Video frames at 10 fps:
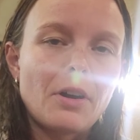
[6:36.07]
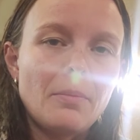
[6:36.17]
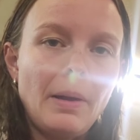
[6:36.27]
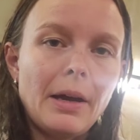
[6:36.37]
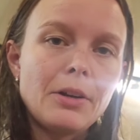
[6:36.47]

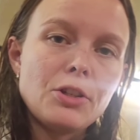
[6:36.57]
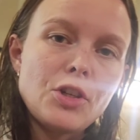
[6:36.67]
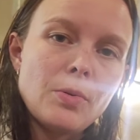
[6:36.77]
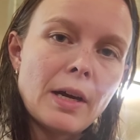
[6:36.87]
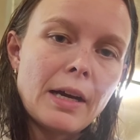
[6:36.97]
thought
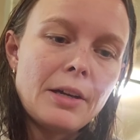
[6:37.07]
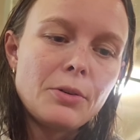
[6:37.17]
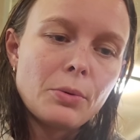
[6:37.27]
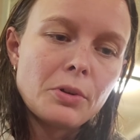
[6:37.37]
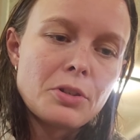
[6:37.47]
patterns you had
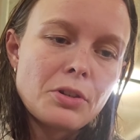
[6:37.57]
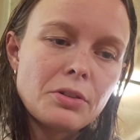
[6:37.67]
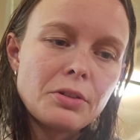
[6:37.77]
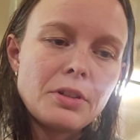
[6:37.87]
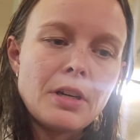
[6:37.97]
or
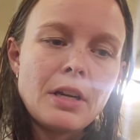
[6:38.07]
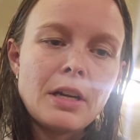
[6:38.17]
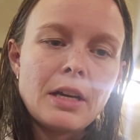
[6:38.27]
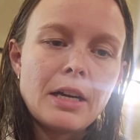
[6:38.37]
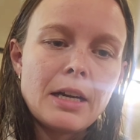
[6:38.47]
certain,
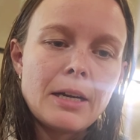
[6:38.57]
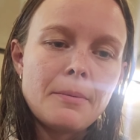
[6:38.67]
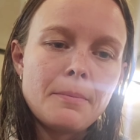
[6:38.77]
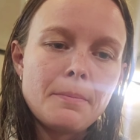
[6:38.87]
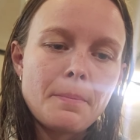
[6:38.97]

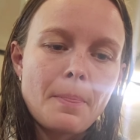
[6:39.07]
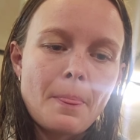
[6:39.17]
um,